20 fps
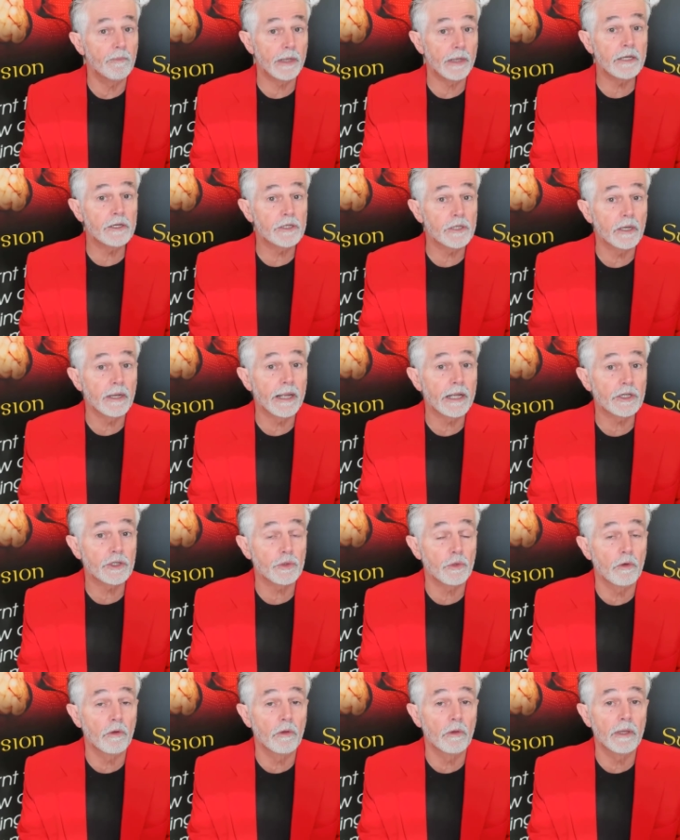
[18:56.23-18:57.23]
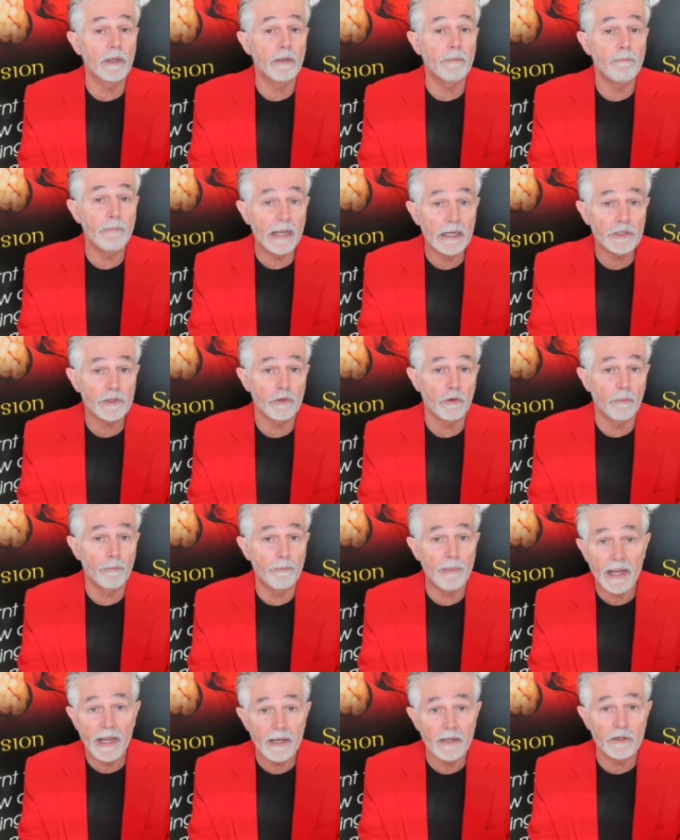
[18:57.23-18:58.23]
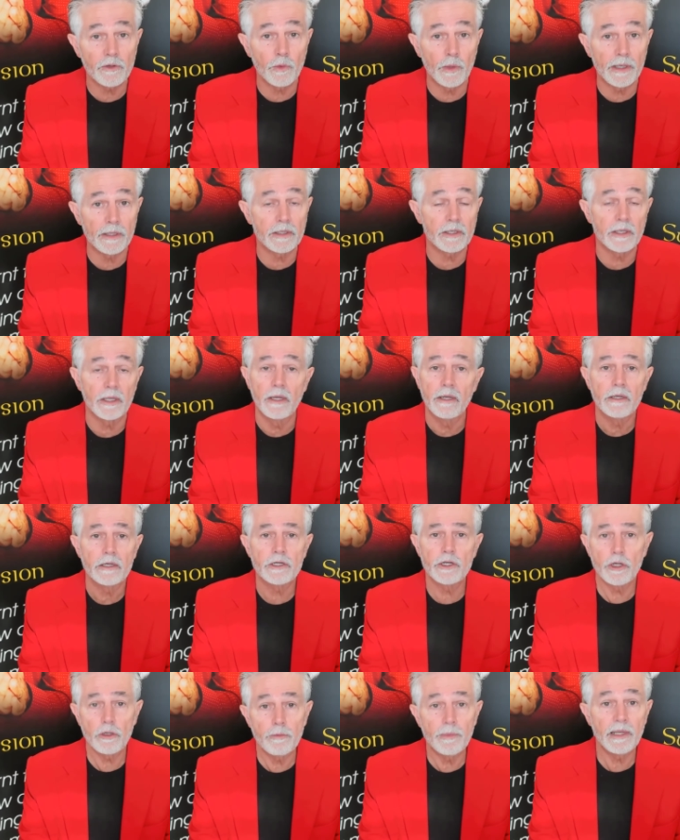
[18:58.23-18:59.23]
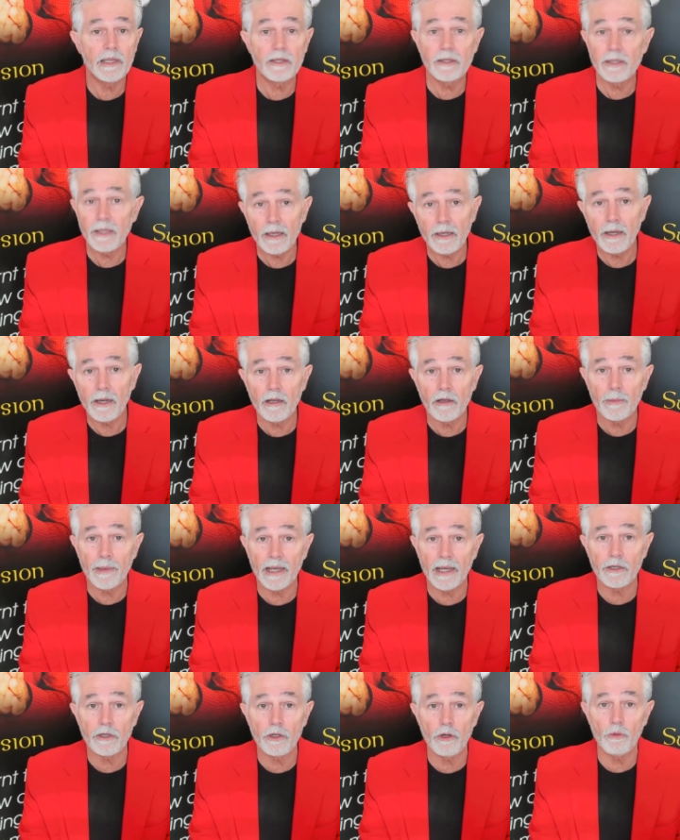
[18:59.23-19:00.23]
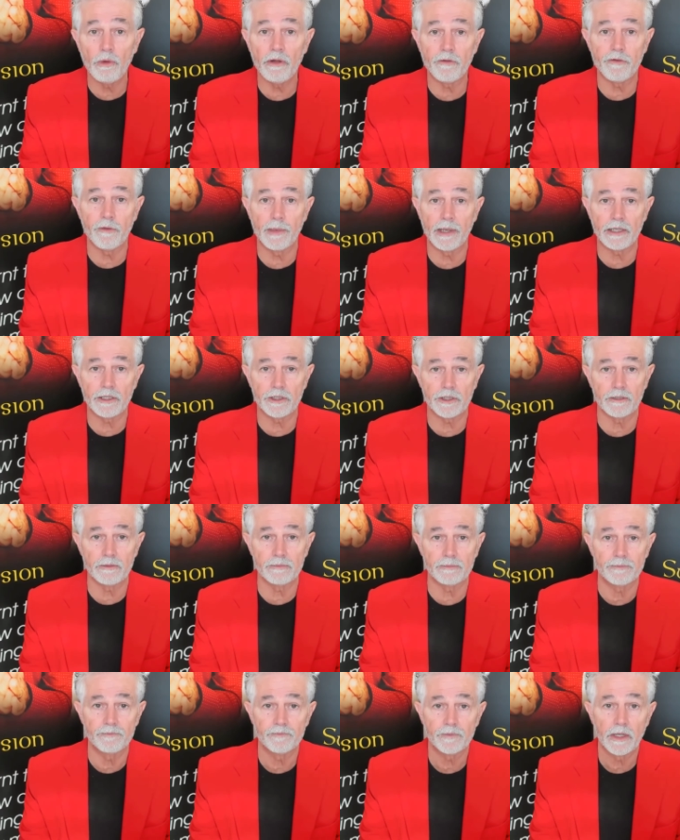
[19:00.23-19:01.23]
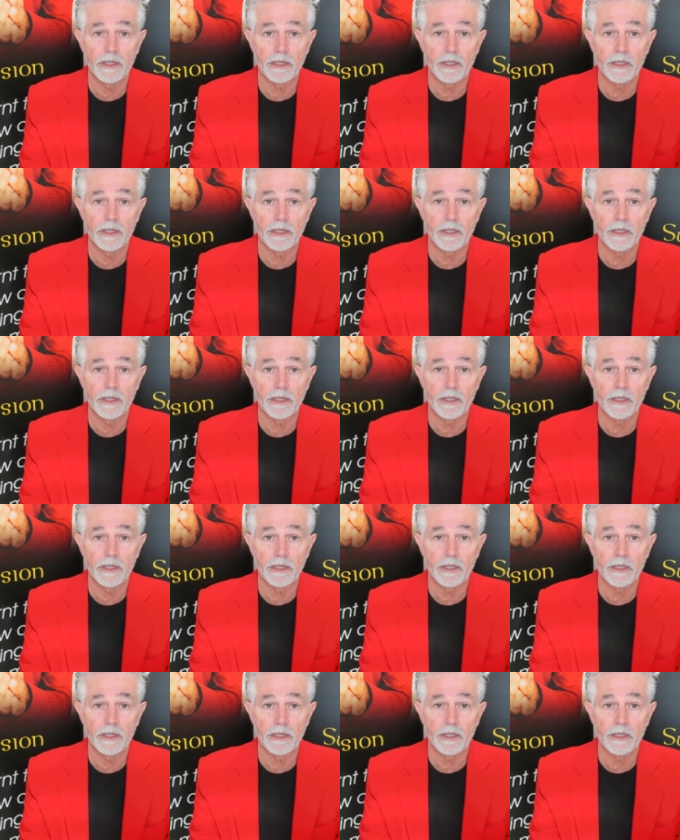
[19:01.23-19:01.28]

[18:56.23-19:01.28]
intellectual, mental bandwidth to be thinking about new information.